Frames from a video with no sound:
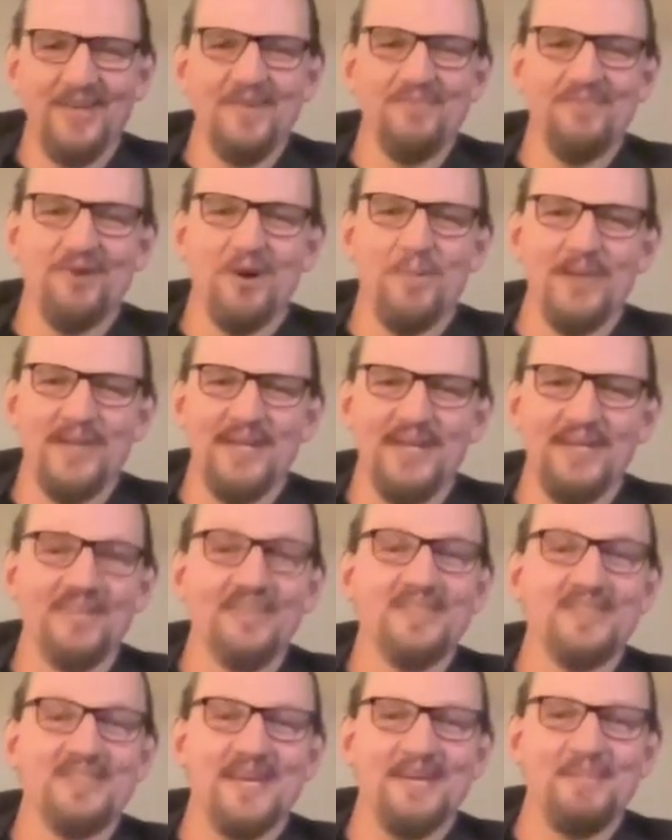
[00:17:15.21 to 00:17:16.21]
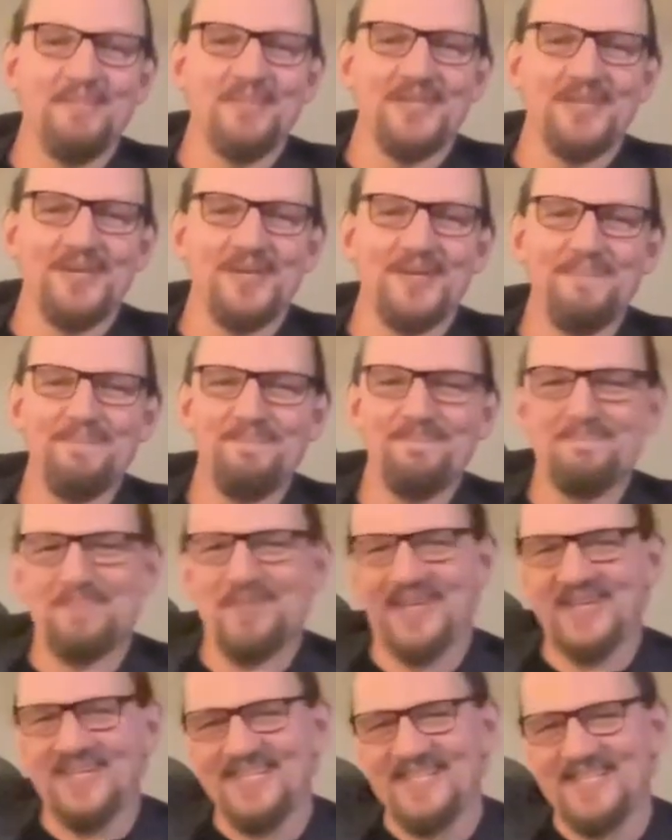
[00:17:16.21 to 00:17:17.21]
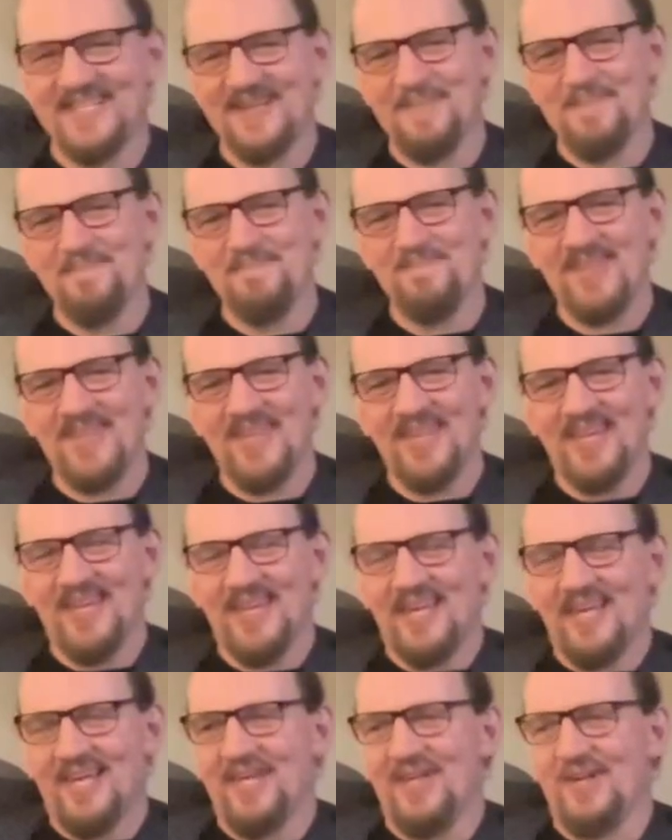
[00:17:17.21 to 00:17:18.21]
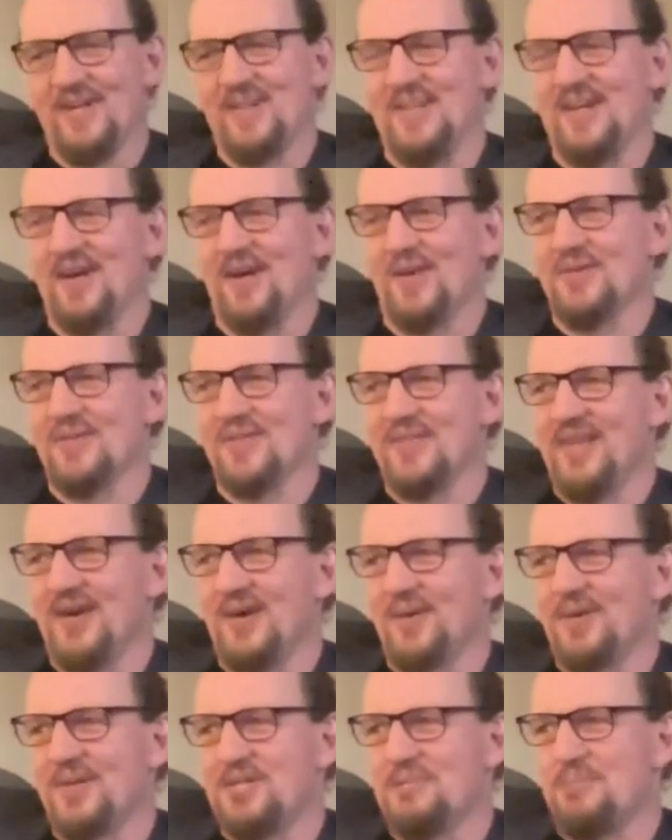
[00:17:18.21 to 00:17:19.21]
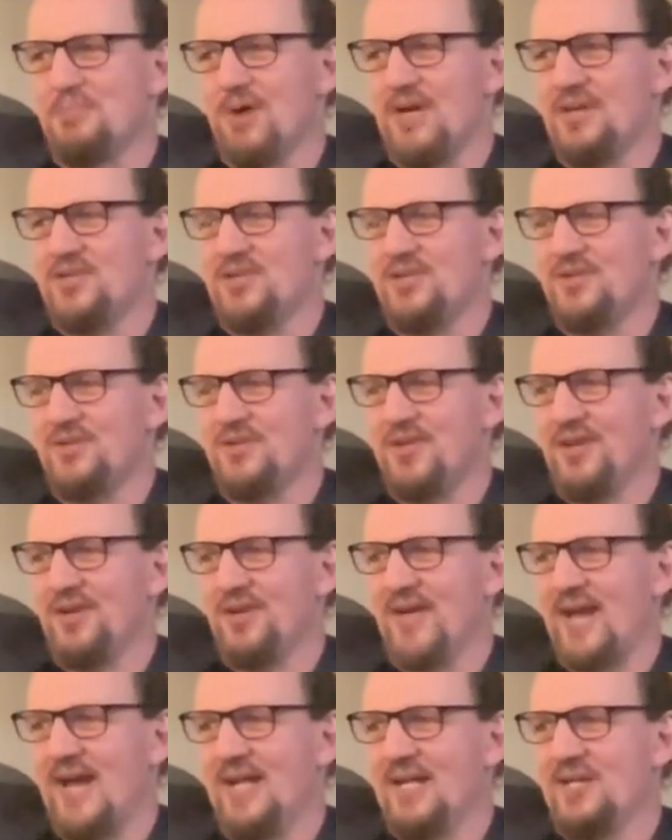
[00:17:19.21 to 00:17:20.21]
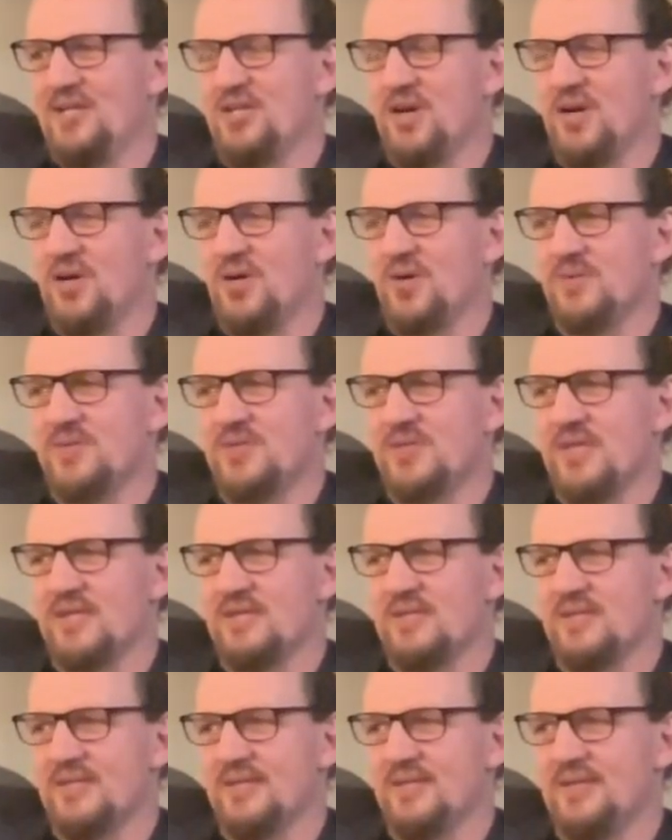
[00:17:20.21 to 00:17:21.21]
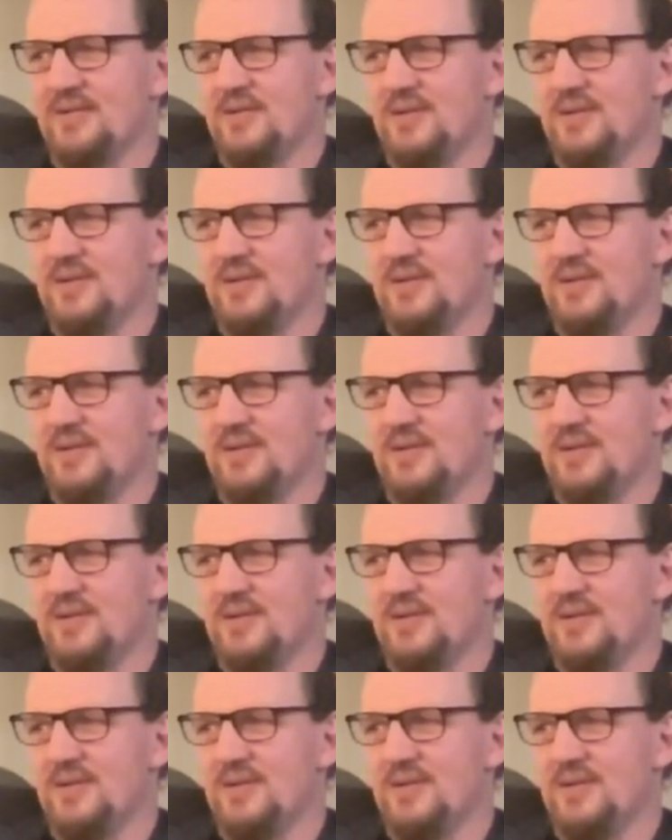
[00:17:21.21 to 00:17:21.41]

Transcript: vomiting at the same time. But, the old expression or the old adage holds, doesn't it?